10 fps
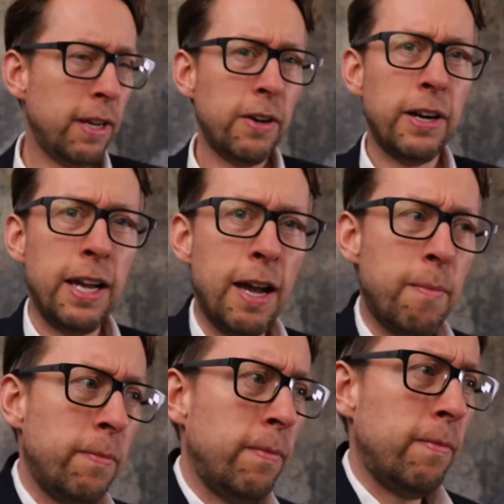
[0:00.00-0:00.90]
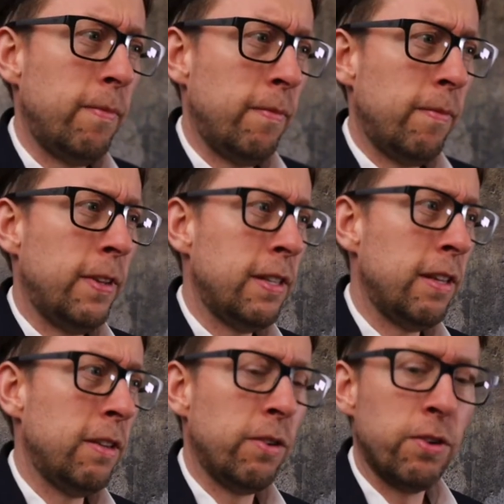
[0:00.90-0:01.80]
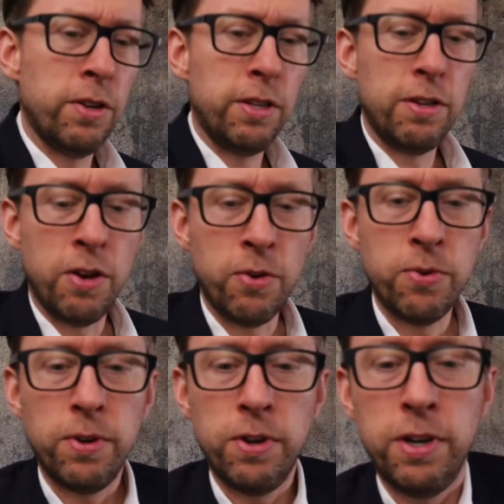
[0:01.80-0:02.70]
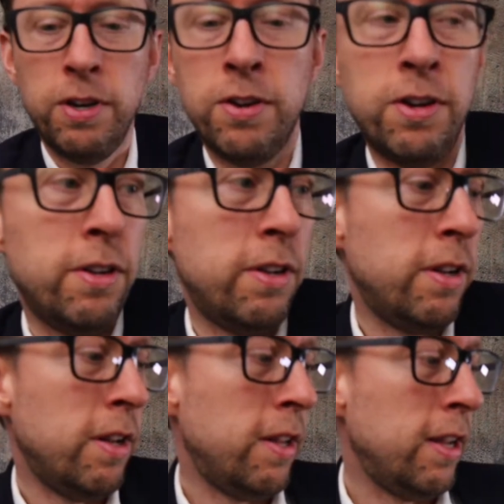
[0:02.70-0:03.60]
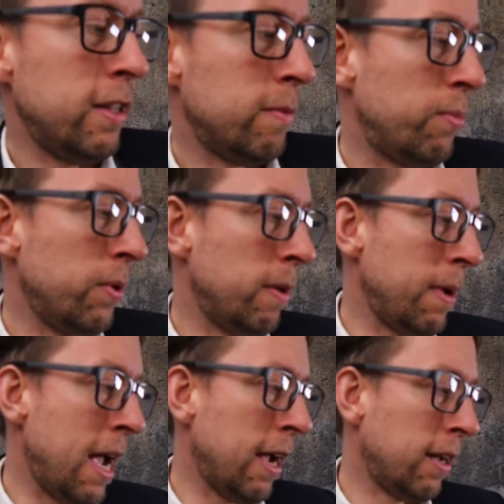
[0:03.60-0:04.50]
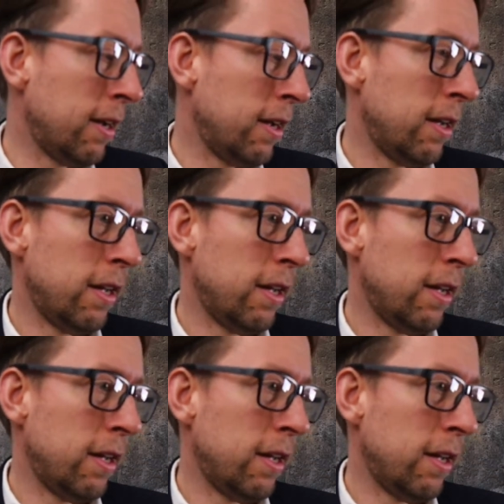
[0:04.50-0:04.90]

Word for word: Here I am. Does it look good? No, not at all. Let's put it back.